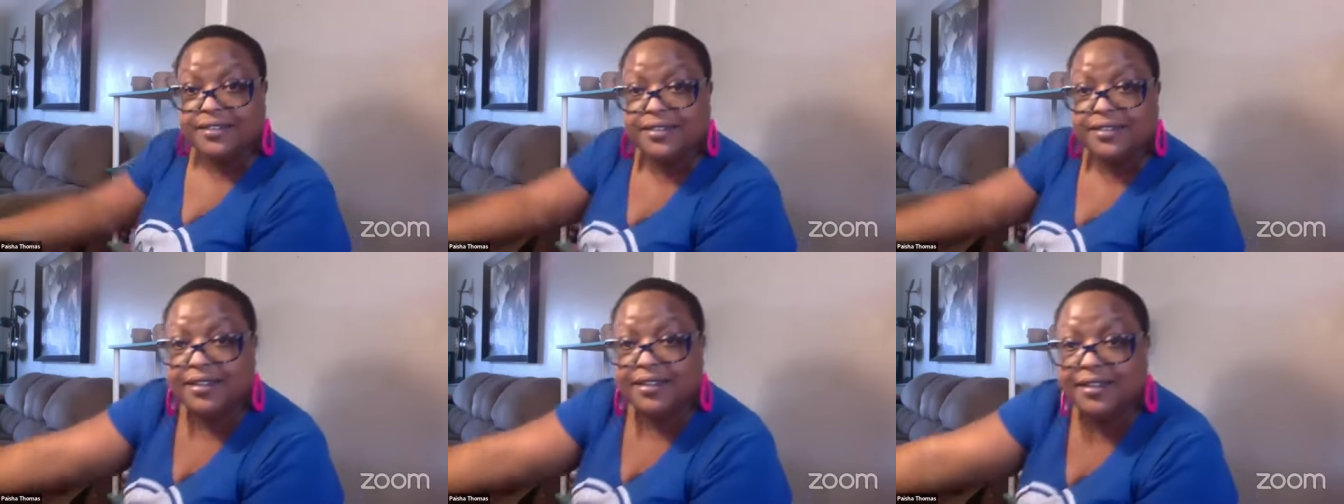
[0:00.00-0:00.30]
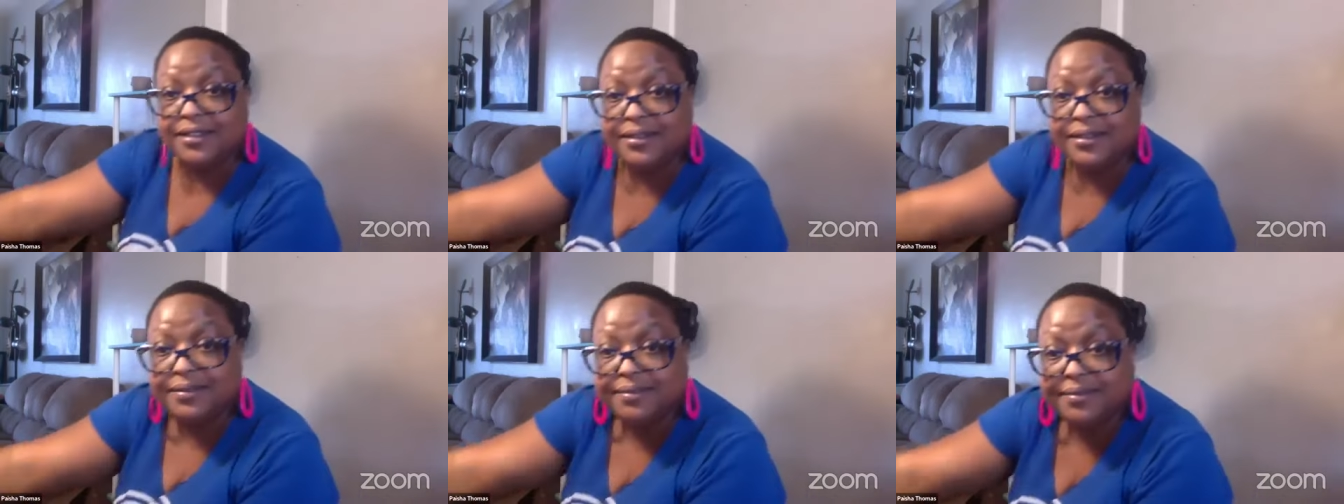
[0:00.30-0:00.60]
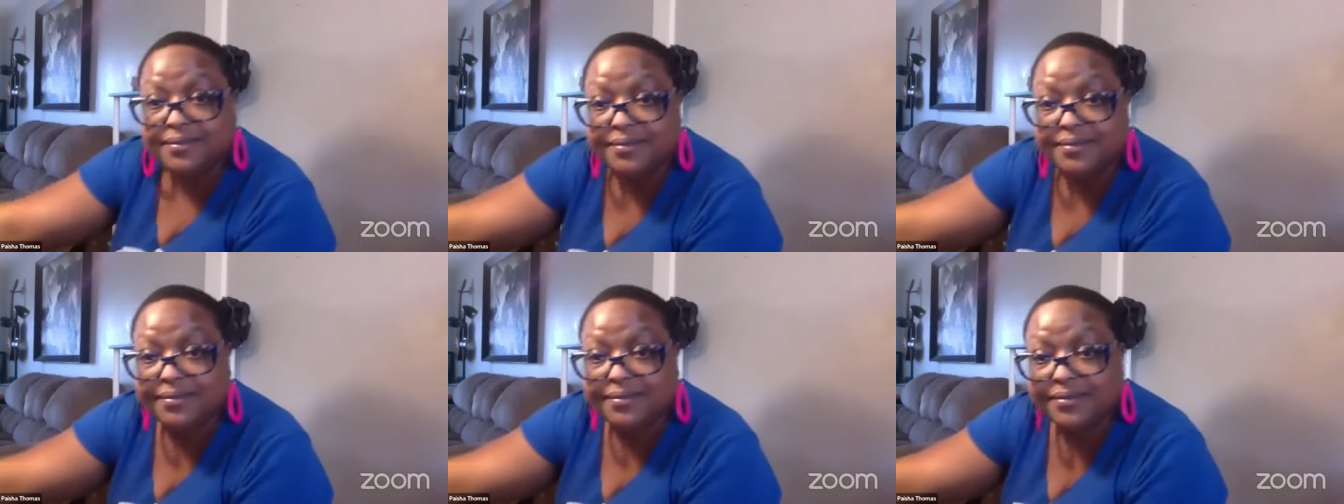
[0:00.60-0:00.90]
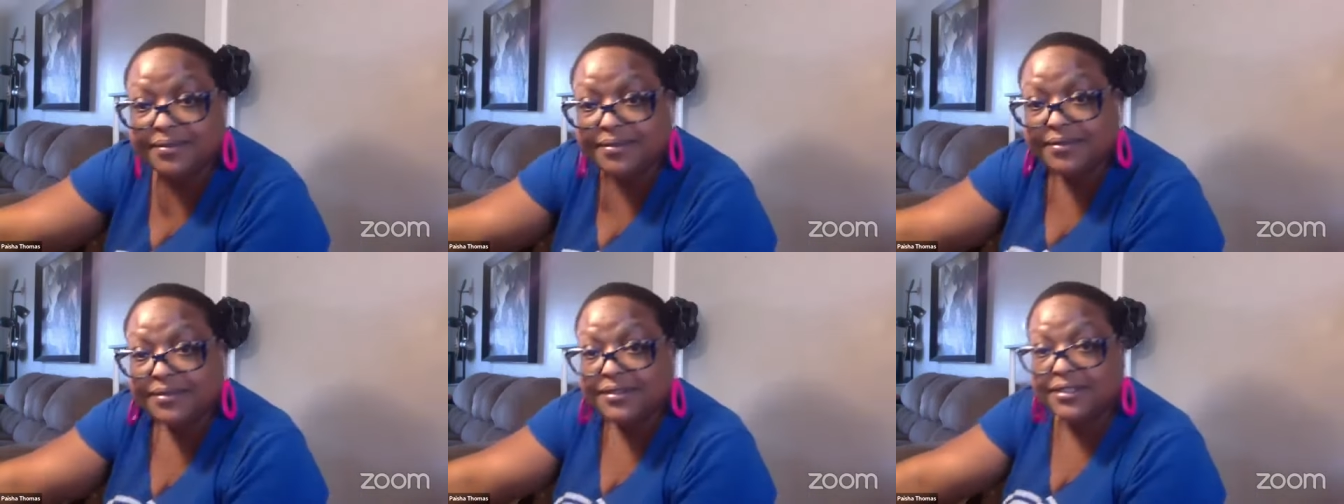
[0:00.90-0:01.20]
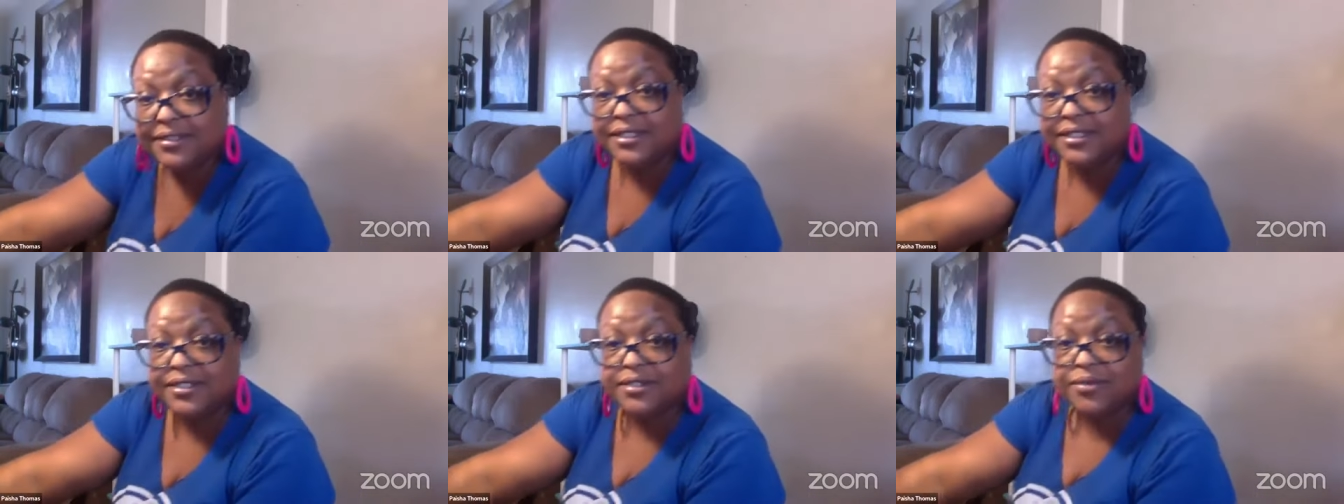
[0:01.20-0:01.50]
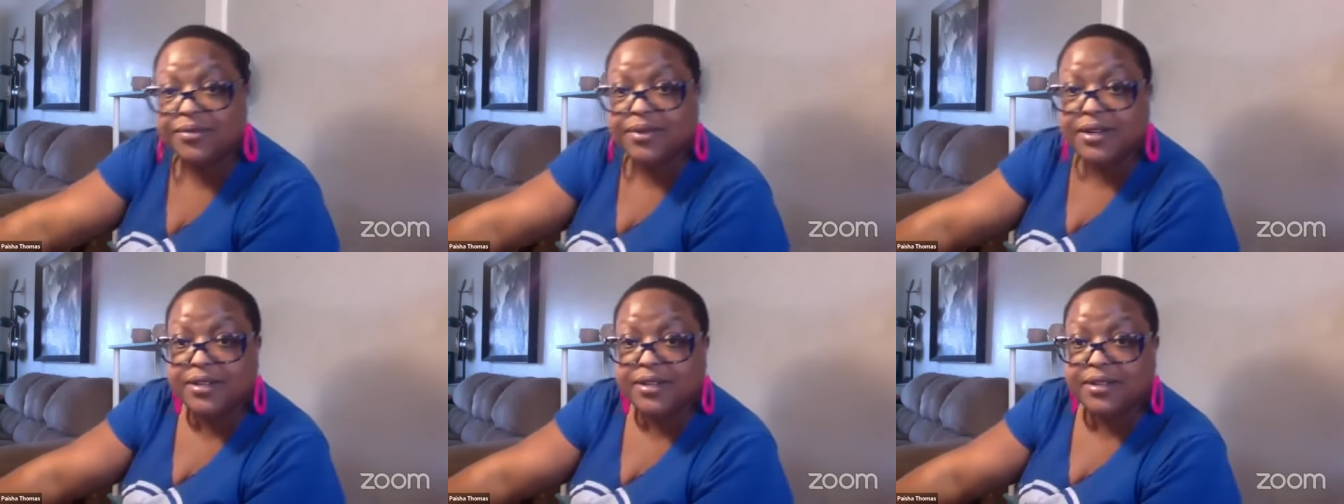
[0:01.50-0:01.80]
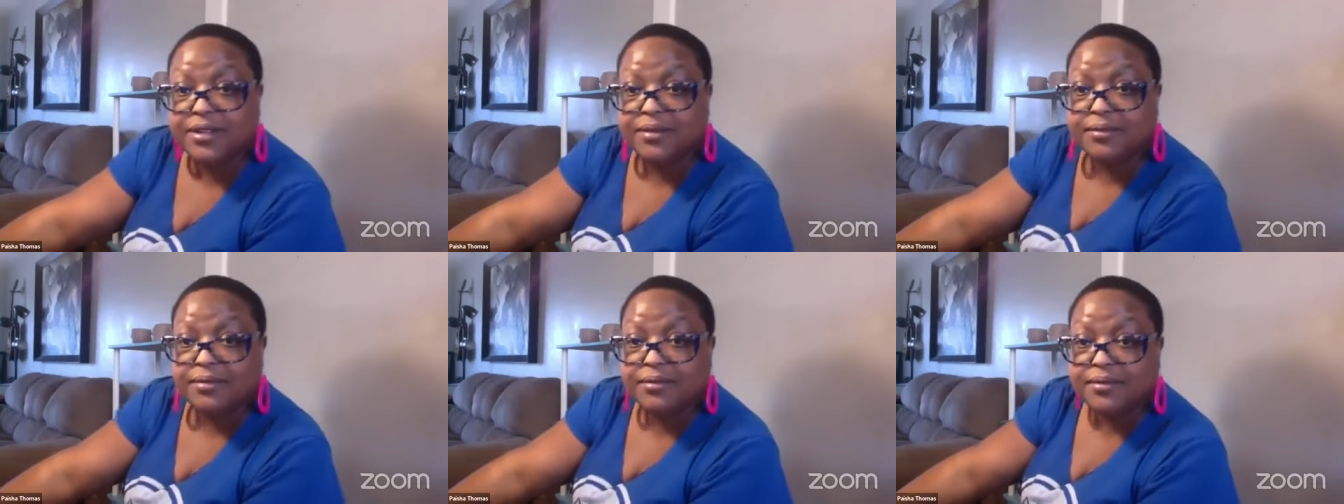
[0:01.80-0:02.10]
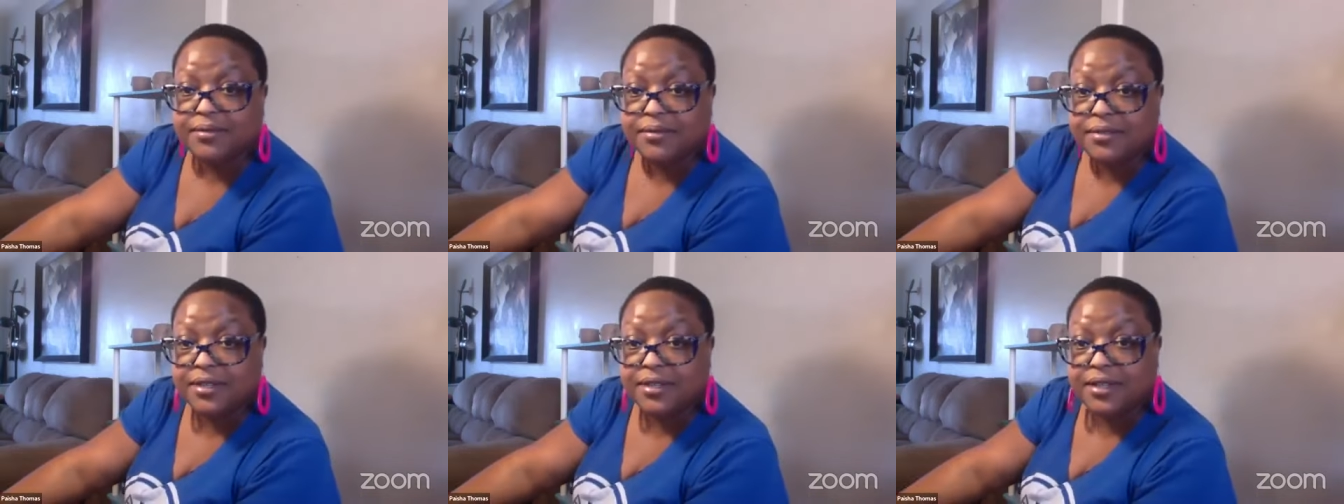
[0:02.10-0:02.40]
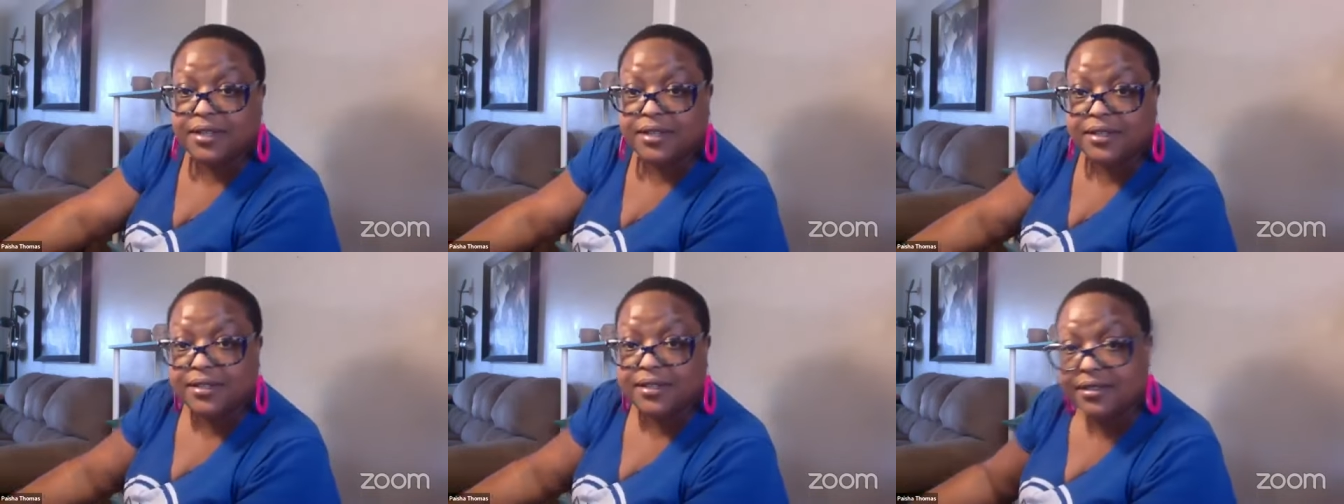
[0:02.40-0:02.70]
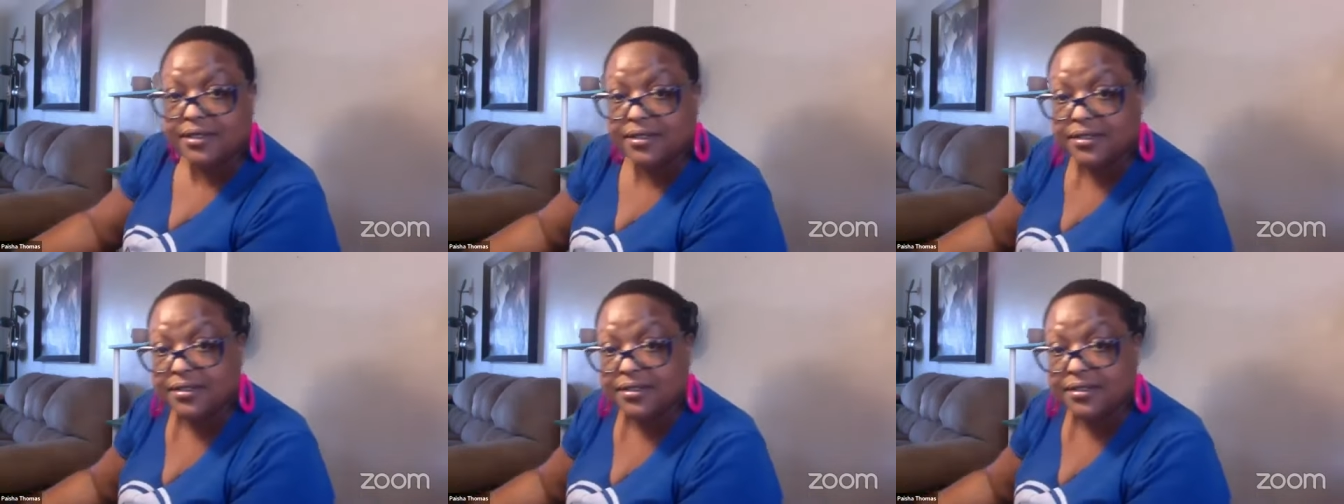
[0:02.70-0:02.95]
Um, and you're welcome, uh,